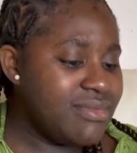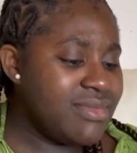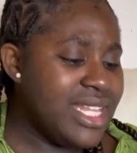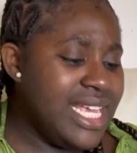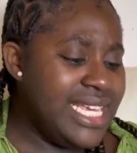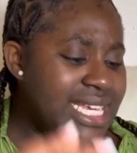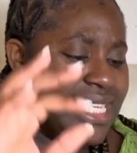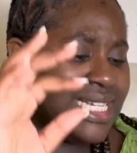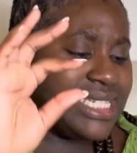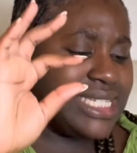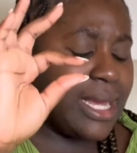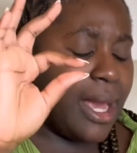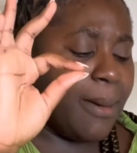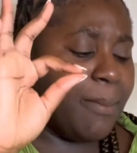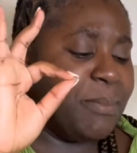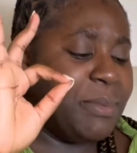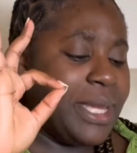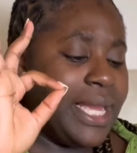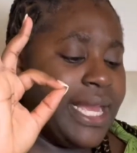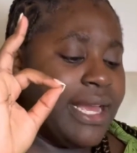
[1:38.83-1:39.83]
He is a
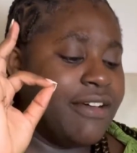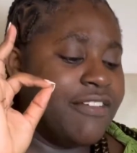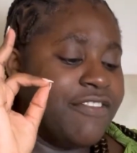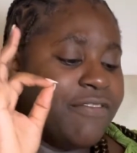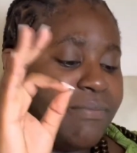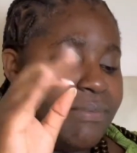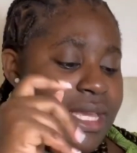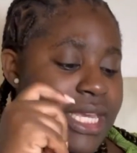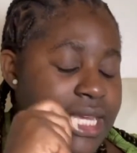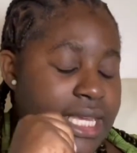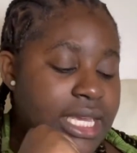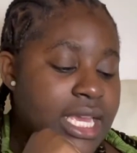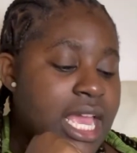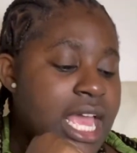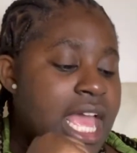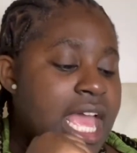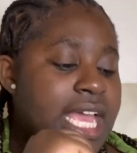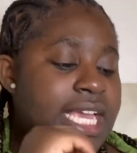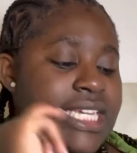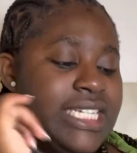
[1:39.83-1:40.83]
bit of me.
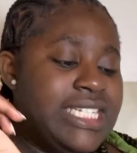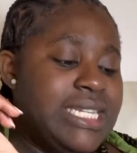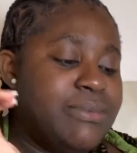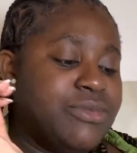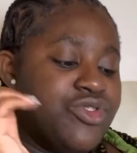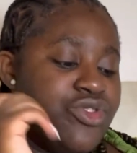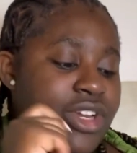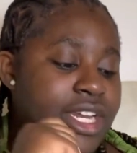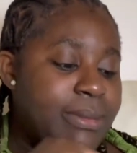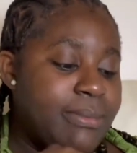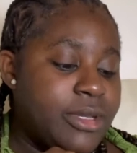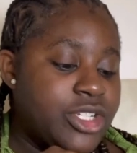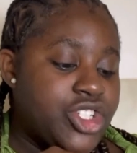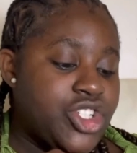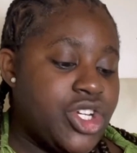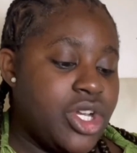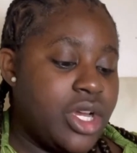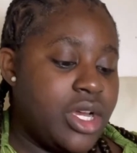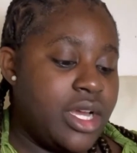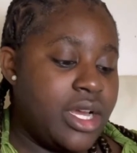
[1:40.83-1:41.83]
He seems really
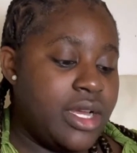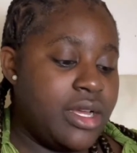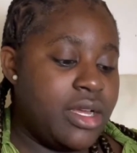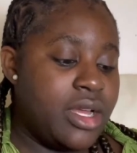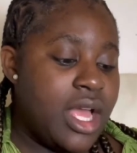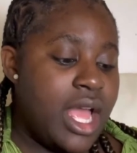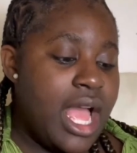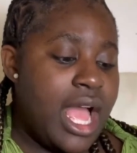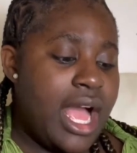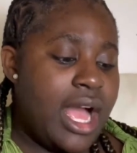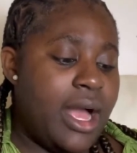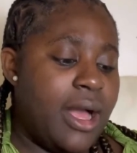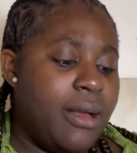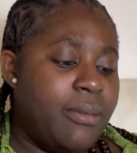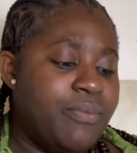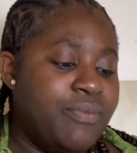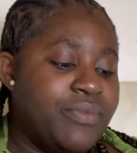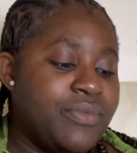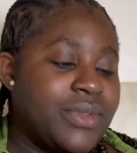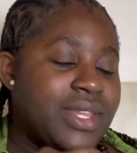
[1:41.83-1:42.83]
mature.
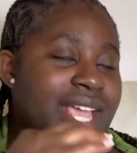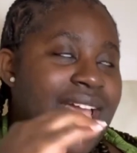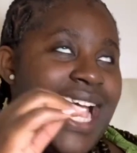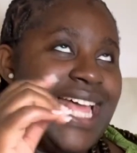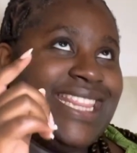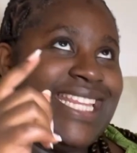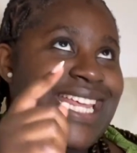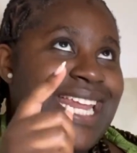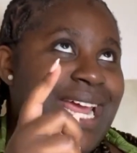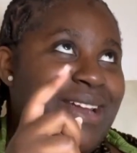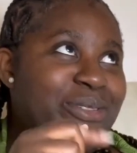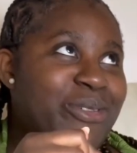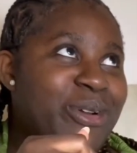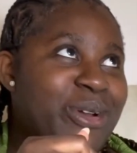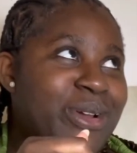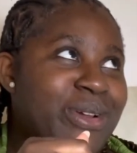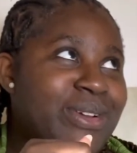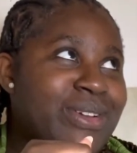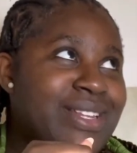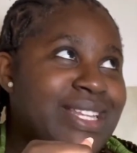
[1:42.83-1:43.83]
And then I
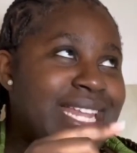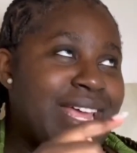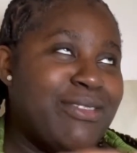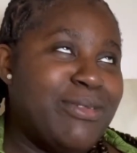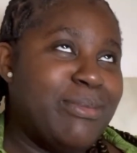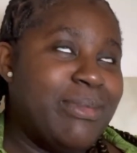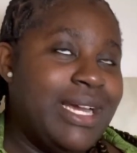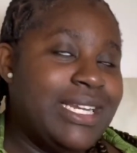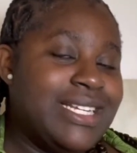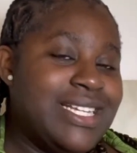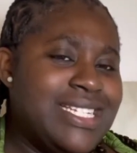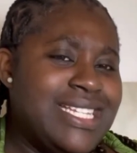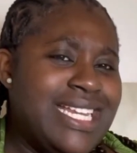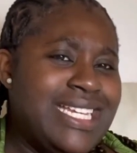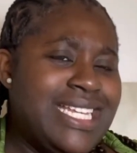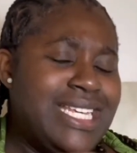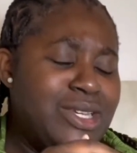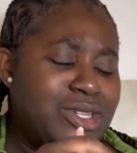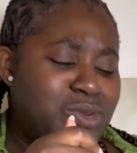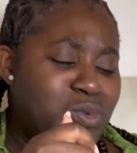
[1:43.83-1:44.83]
wrote, never mind, because then
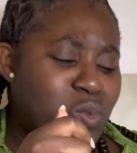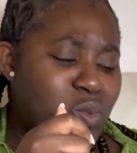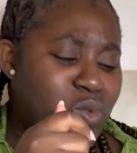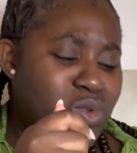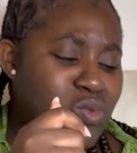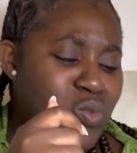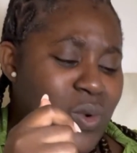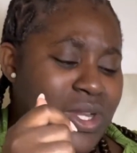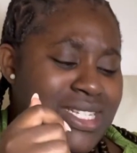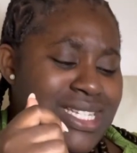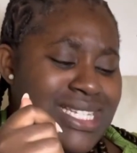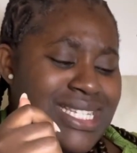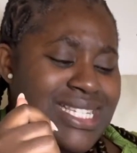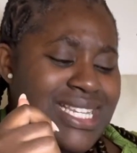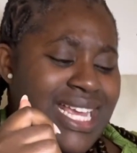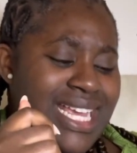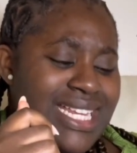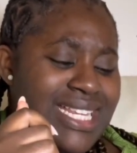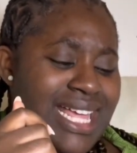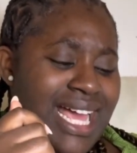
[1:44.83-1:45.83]
he went to
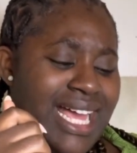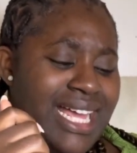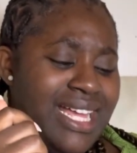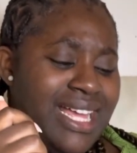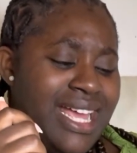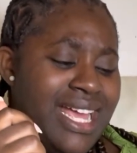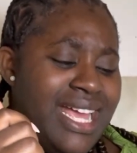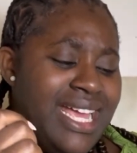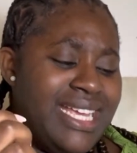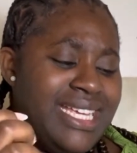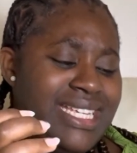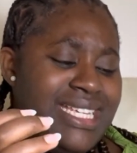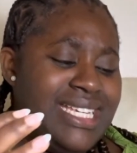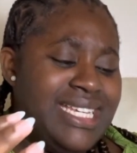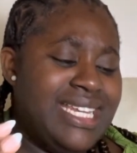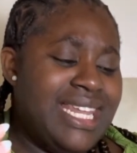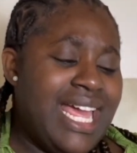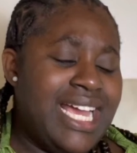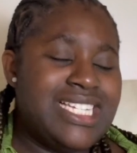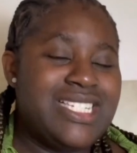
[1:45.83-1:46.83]
say that he
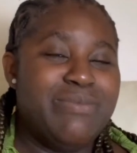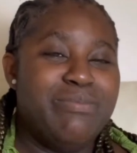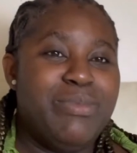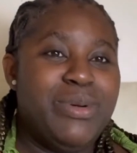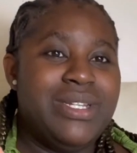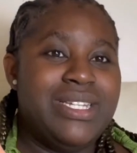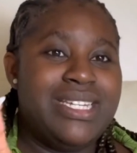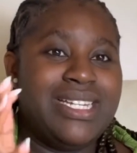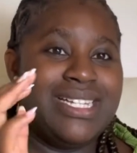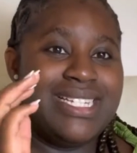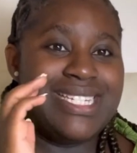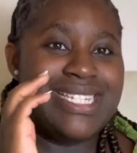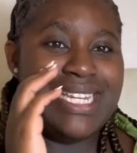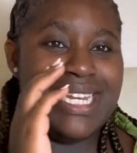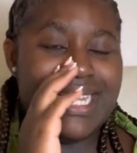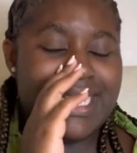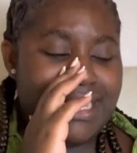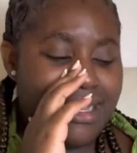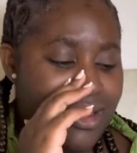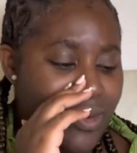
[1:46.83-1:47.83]
likes
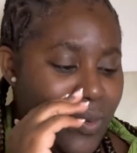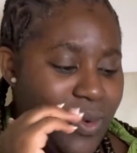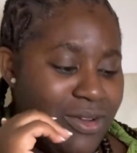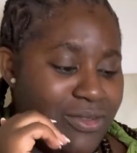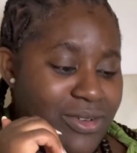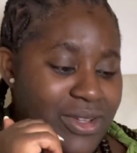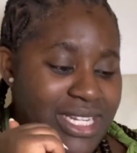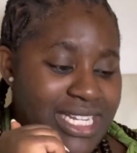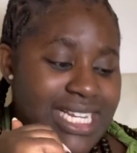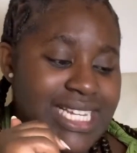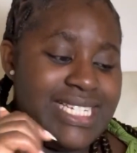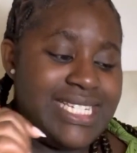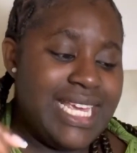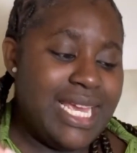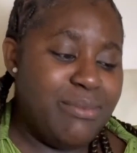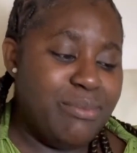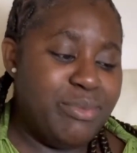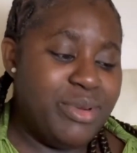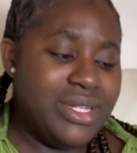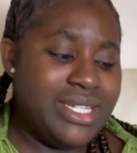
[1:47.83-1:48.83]
Bundesliga. Whatever he say,
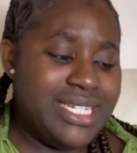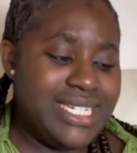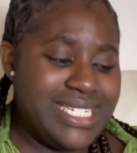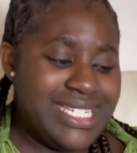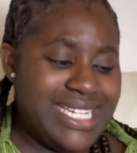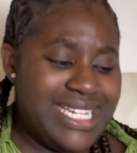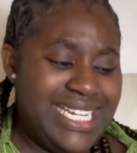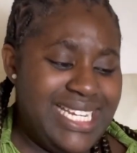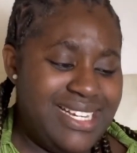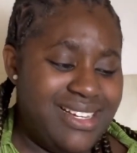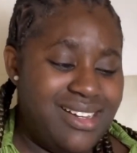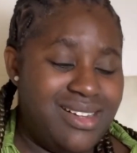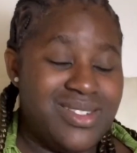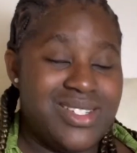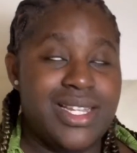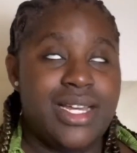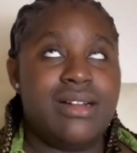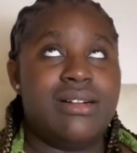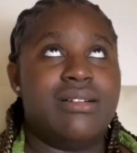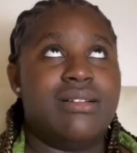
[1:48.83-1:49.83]
Bundesliga. I was
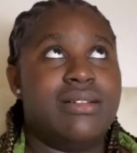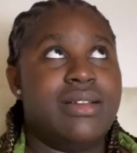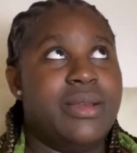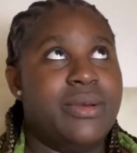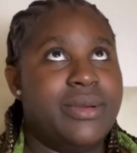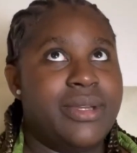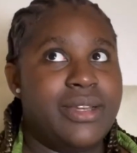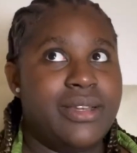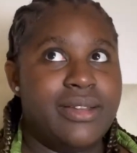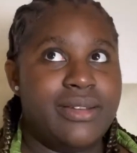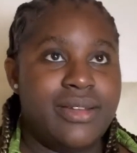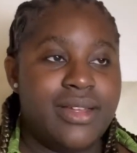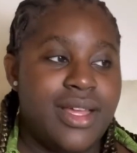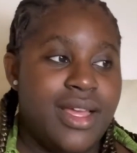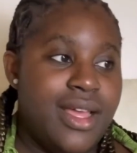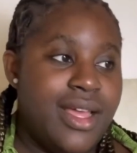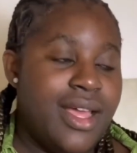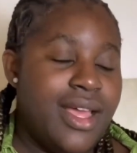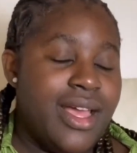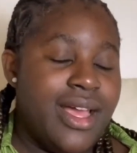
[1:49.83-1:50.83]
like, oh, here we go.
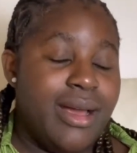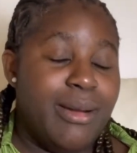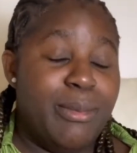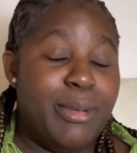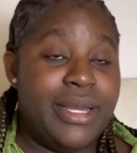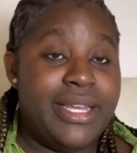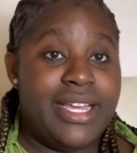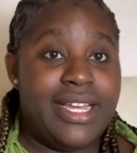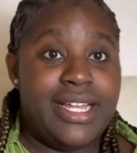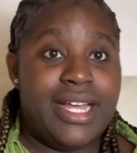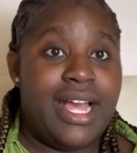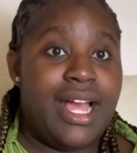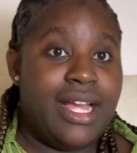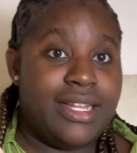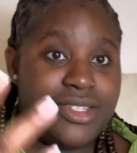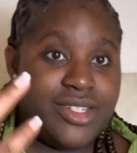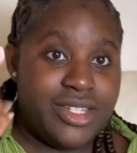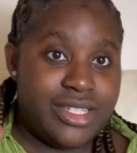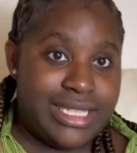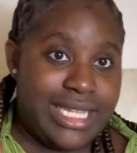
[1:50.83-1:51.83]
But yeah, I
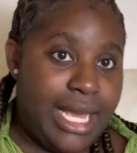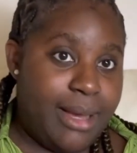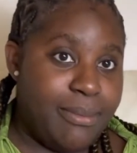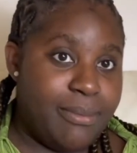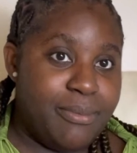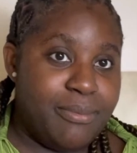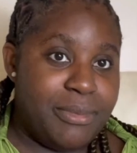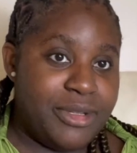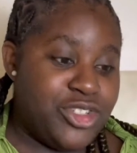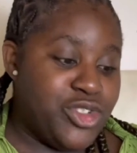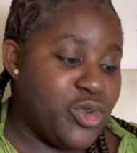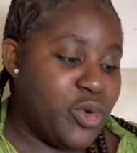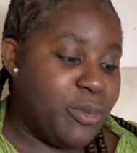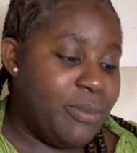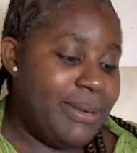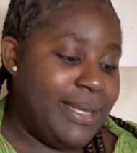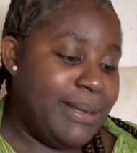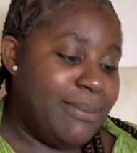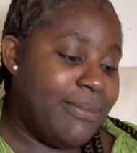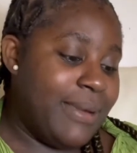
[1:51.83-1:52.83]
took that mature
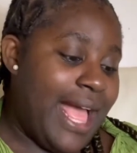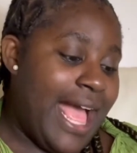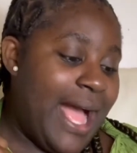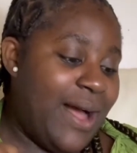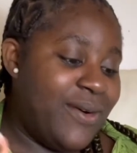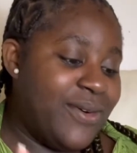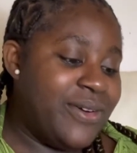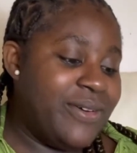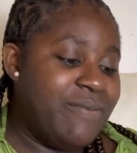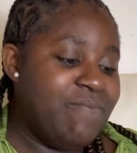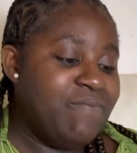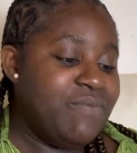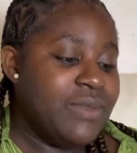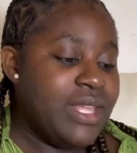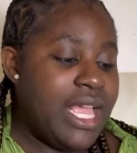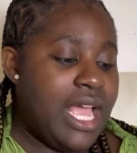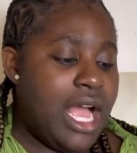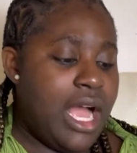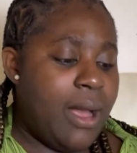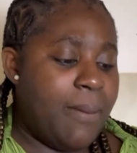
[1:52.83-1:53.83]
bit out.
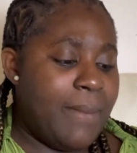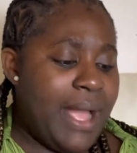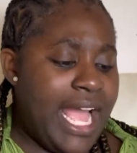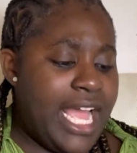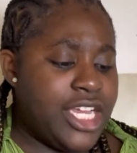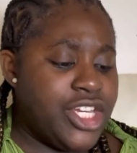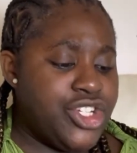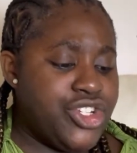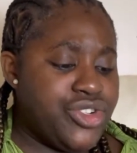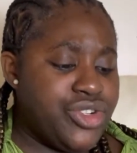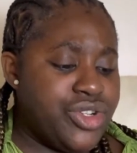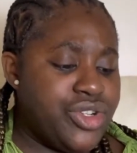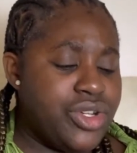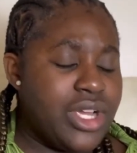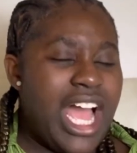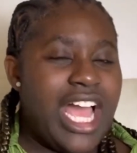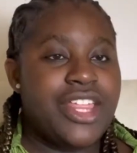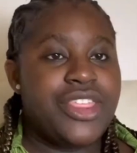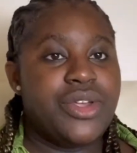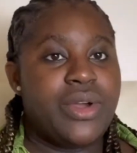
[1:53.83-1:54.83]
Andrew,
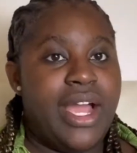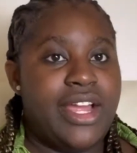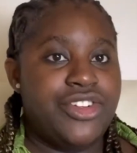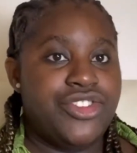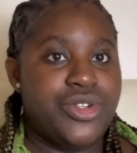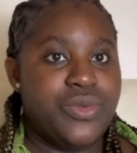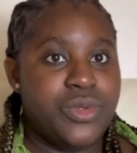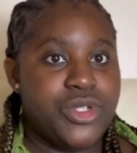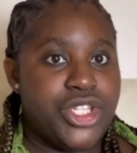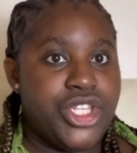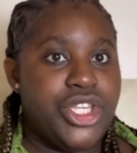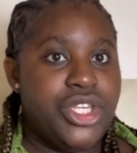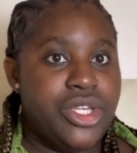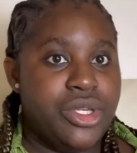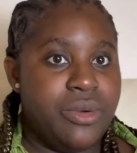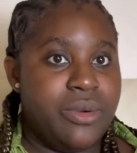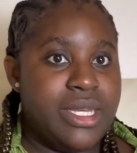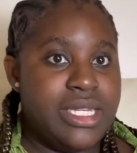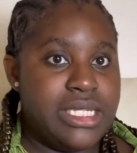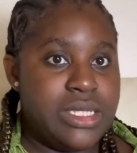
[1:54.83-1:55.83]
I thought Andrew was
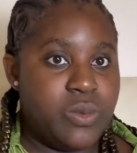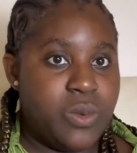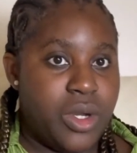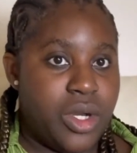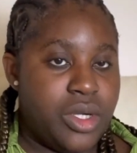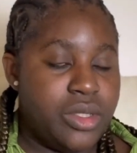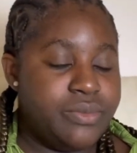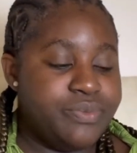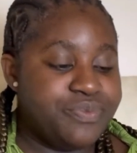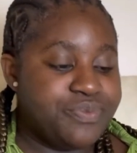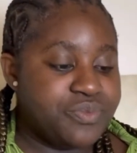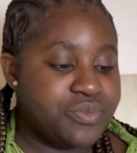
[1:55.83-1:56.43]
cute as well.